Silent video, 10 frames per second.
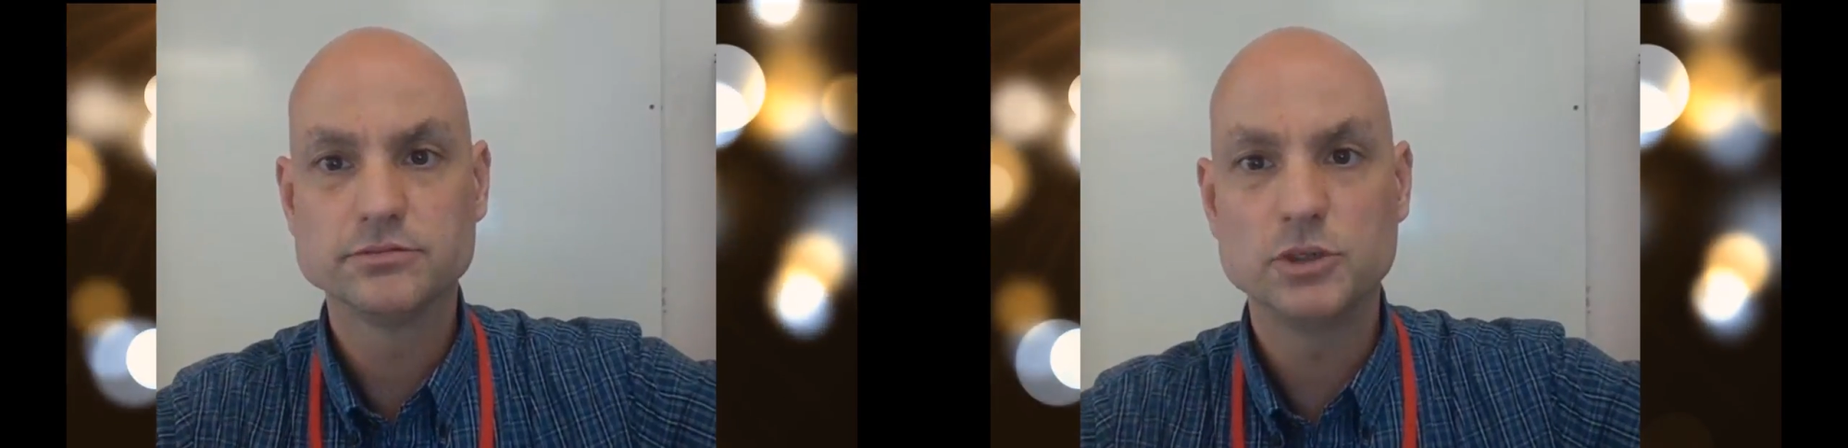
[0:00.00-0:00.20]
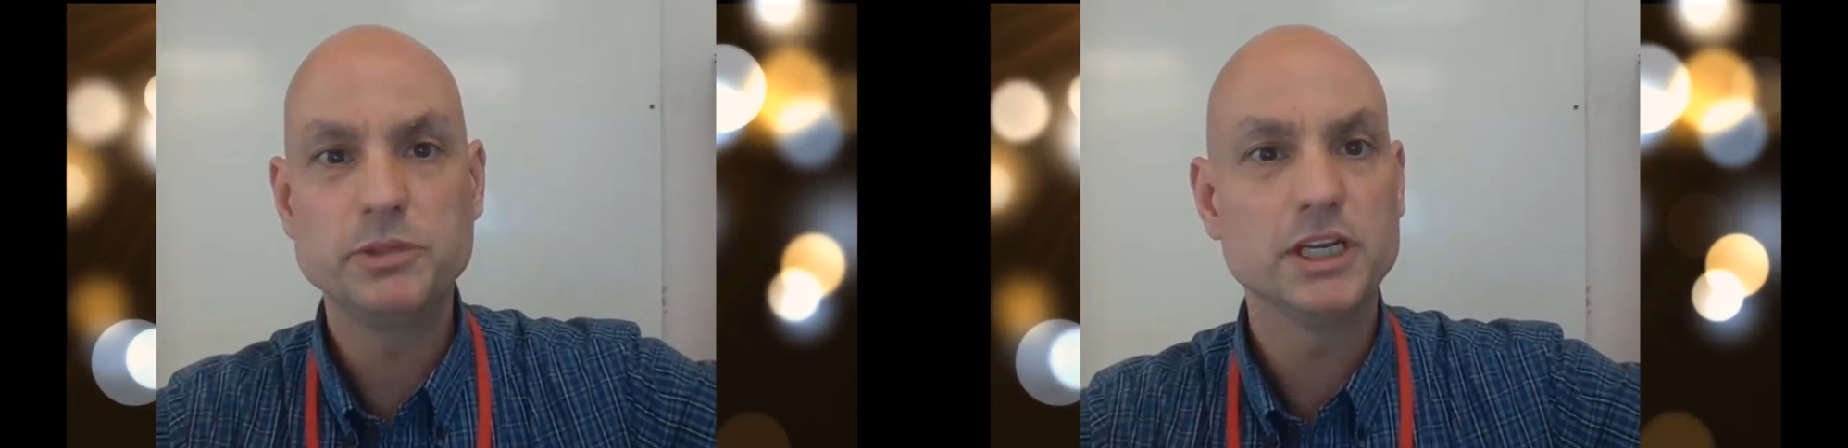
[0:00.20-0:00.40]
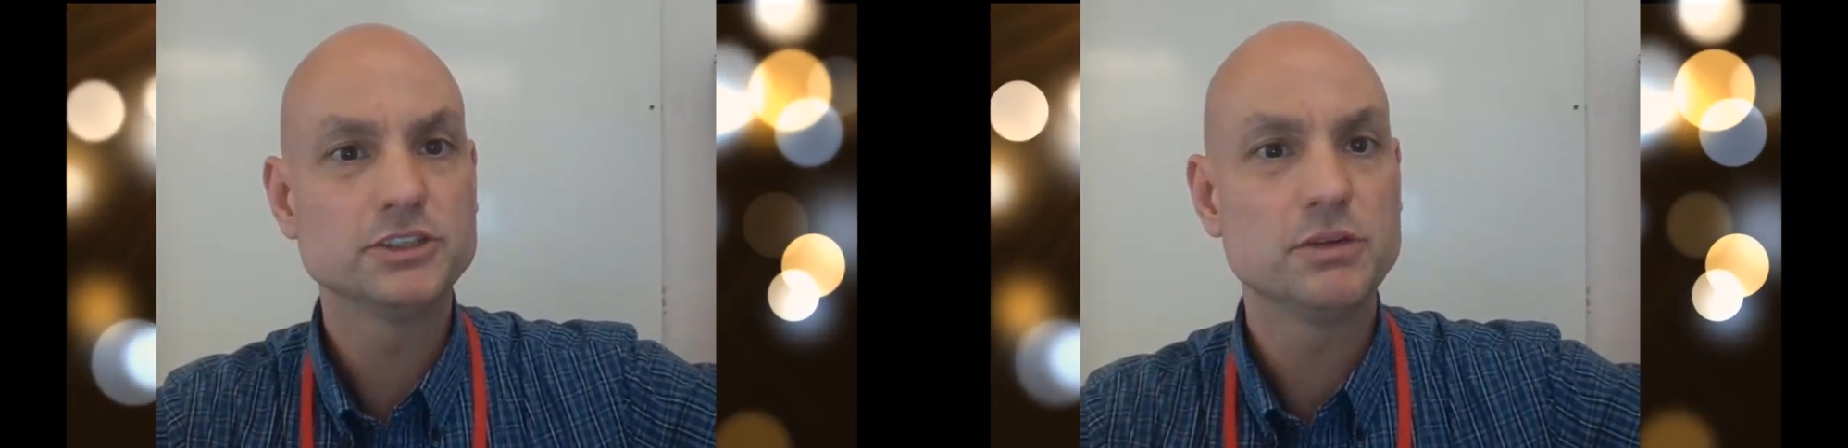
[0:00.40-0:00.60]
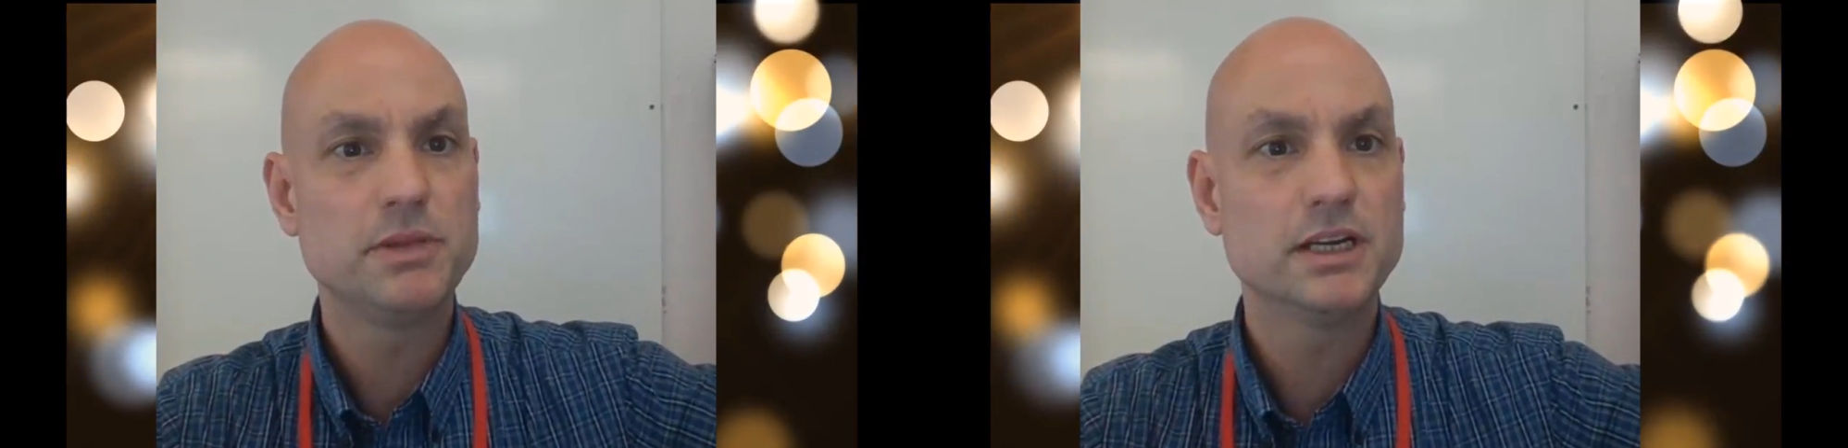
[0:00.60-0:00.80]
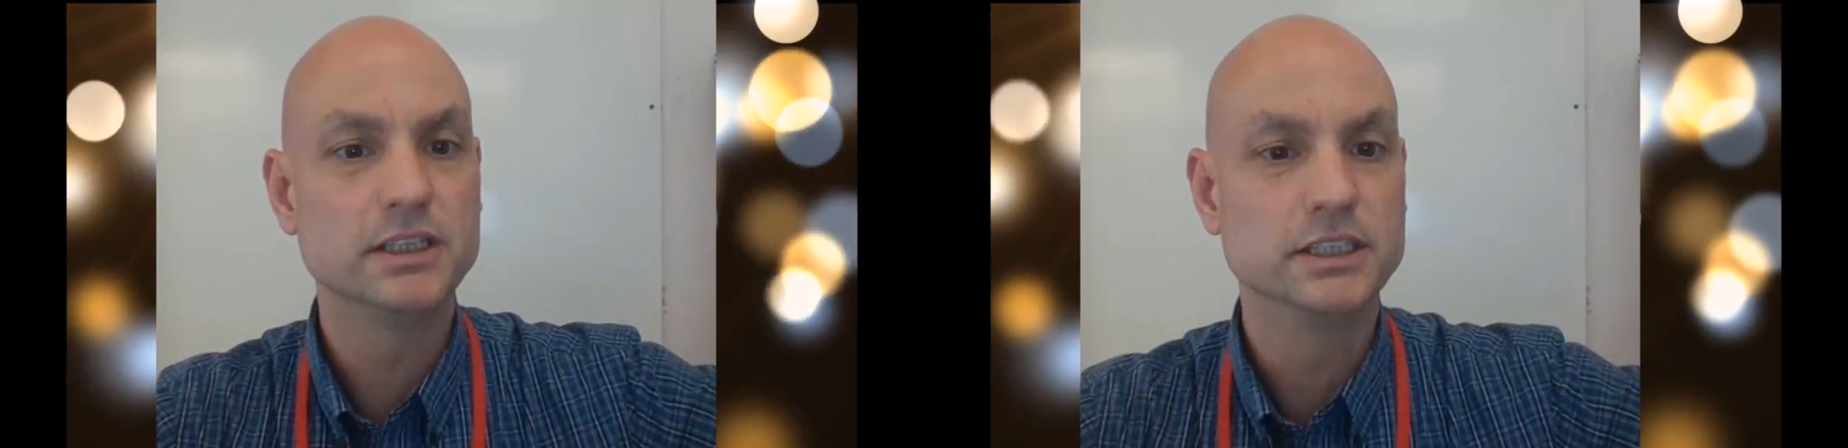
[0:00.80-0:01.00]
hope you got
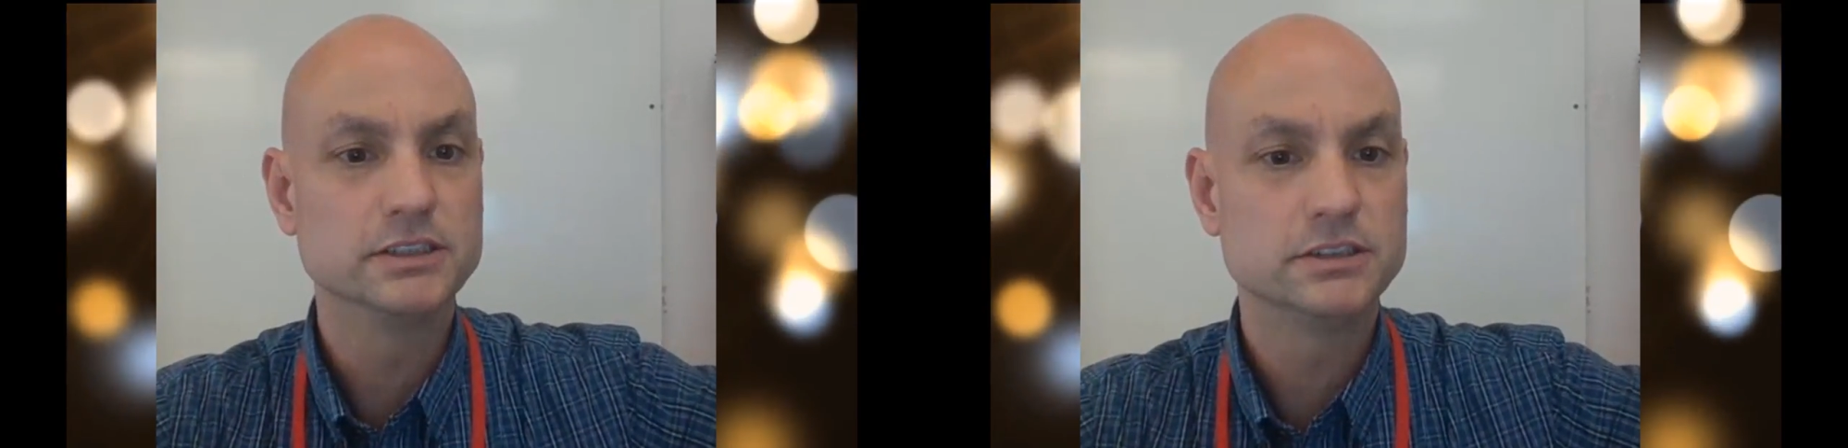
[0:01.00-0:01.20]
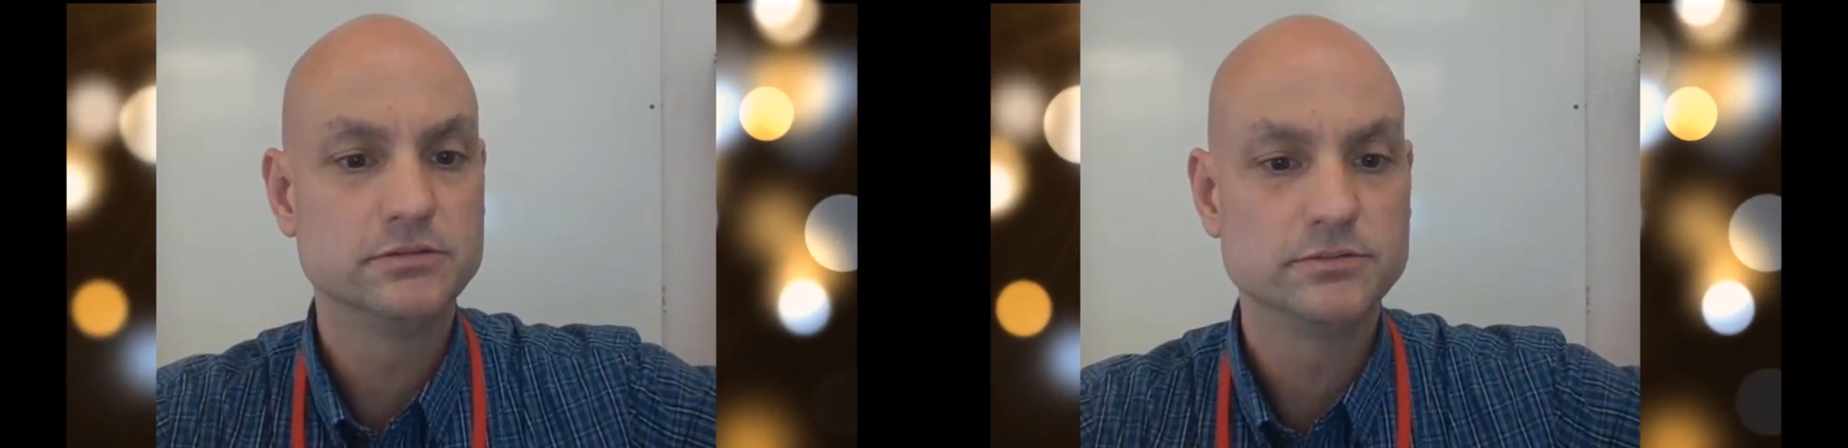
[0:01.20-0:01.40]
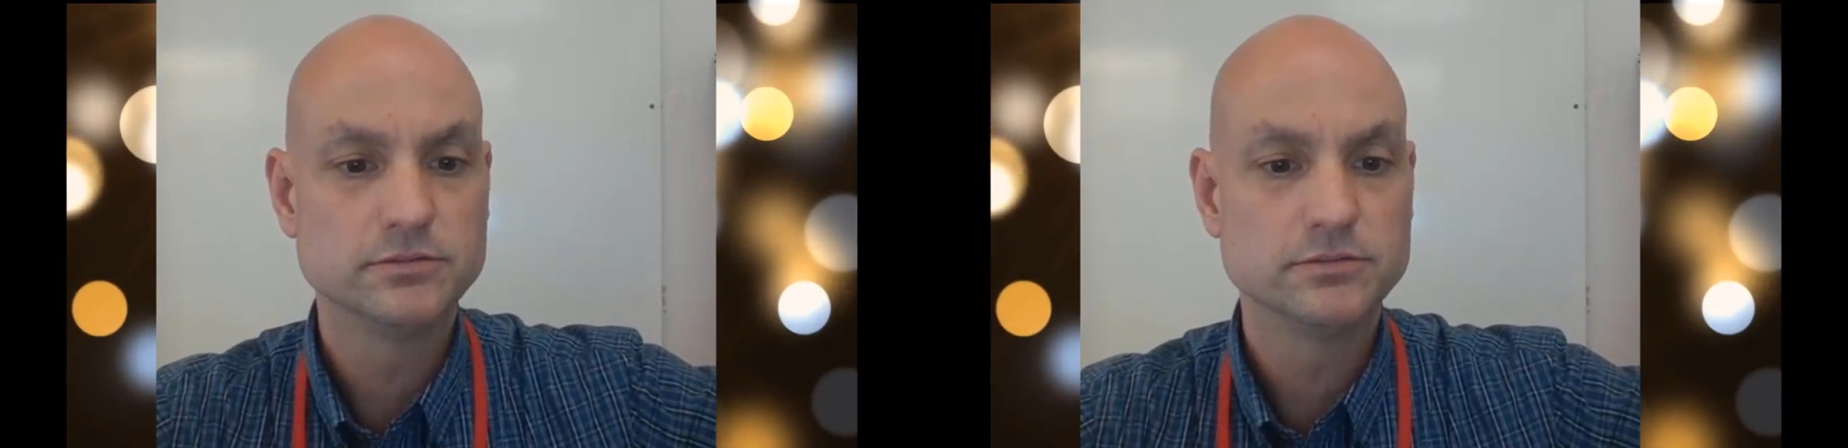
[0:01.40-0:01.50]
something out of this.